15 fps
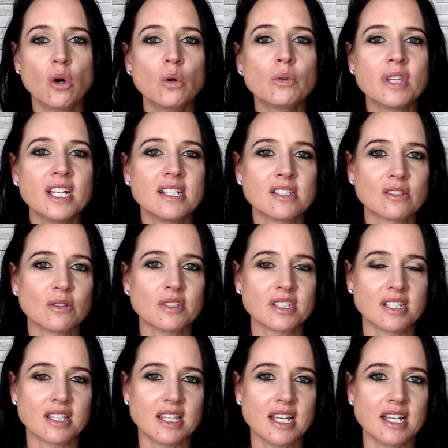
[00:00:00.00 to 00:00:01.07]
All these
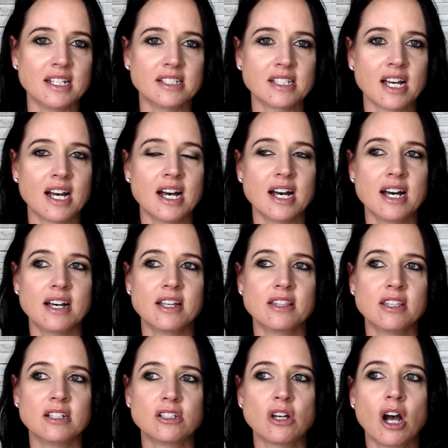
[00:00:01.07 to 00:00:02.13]
sorts of things are
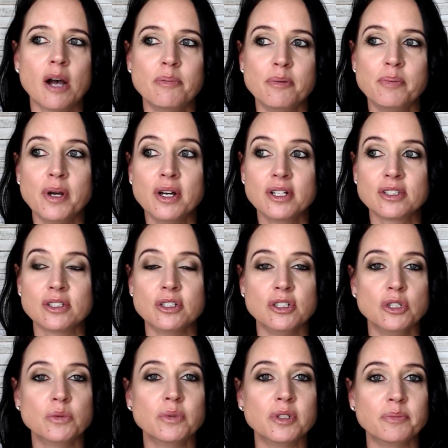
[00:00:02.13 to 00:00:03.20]
the type of person
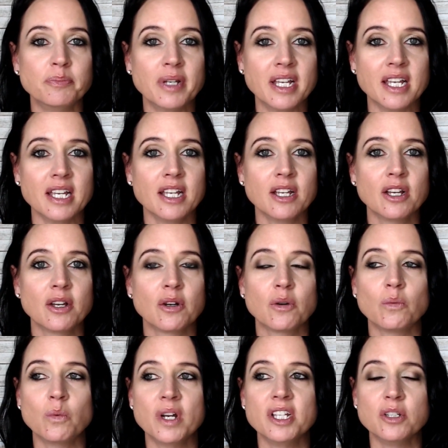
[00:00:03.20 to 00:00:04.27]
you would be
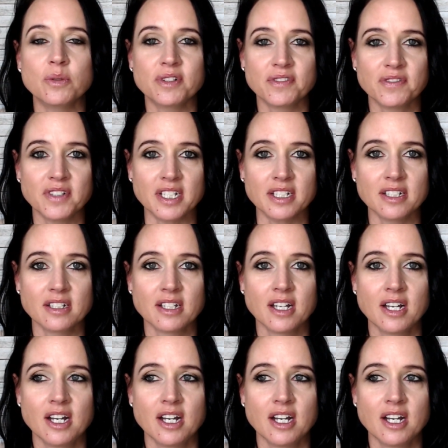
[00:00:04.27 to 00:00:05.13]
when you are fit.